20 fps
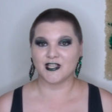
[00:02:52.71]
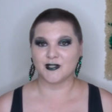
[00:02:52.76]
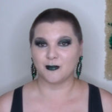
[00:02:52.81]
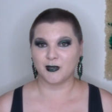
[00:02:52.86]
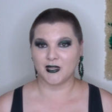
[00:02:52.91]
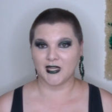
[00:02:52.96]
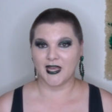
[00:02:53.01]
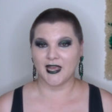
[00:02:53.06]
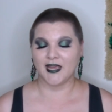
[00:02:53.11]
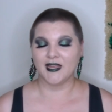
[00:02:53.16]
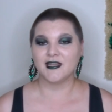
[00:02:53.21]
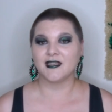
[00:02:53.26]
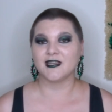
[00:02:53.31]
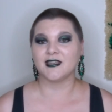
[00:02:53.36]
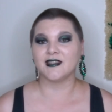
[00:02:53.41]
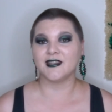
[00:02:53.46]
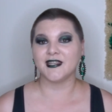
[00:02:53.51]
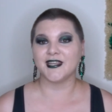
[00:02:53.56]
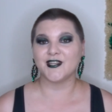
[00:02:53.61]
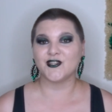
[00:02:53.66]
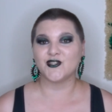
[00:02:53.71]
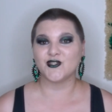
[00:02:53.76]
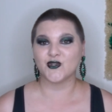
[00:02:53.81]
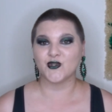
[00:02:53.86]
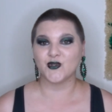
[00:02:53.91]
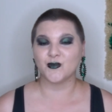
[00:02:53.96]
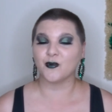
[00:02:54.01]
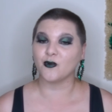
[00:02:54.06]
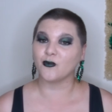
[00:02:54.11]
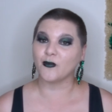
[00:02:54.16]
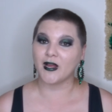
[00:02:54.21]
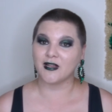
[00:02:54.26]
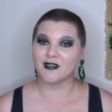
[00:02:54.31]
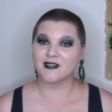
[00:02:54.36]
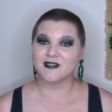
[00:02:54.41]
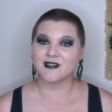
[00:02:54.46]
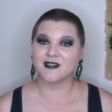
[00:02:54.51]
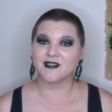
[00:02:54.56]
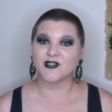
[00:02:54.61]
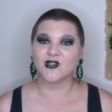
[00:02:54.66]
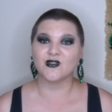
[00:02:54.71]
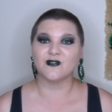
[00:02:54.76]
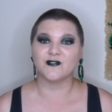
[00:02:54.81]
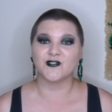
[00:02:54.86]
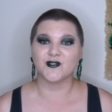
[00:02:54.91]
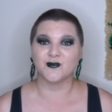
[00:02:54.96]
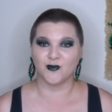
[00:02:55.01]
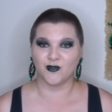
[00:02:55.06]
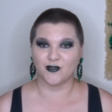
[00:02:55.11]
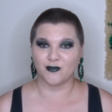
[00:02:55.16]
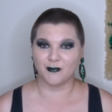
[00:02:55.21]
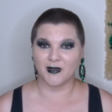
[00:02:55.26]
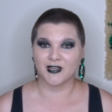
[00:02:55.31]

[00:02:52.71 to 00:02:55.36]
plant can lead to paralysis of smooth